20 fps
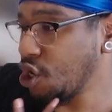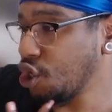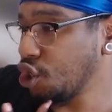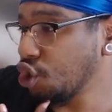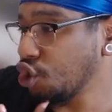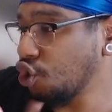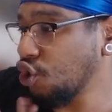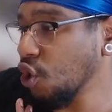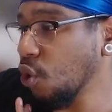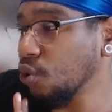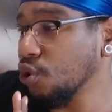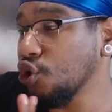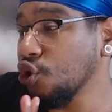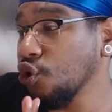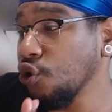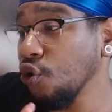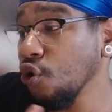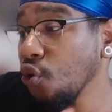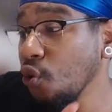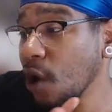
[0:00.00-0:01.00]
So
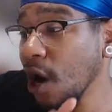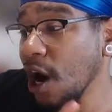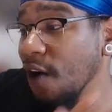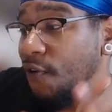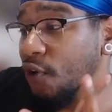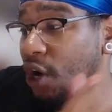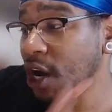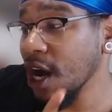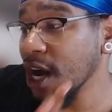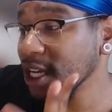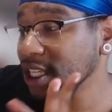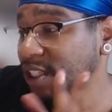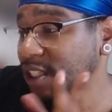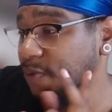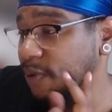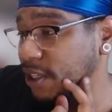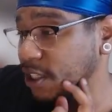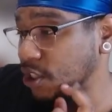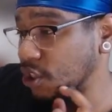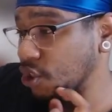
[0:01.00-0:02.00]
2 of her
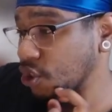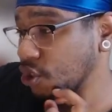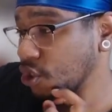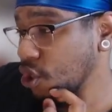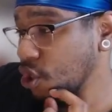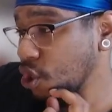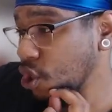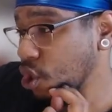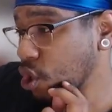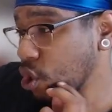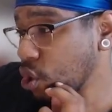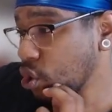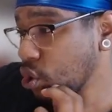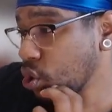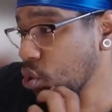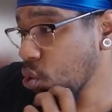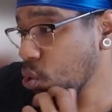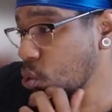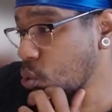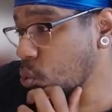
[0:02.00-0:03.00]
husbands
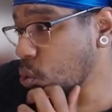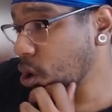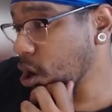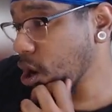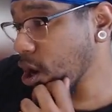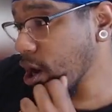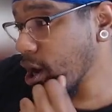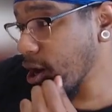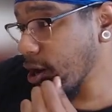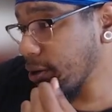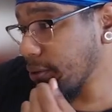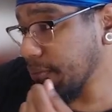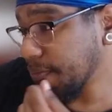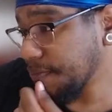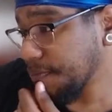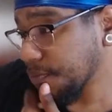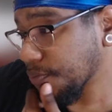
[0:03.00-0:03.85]
were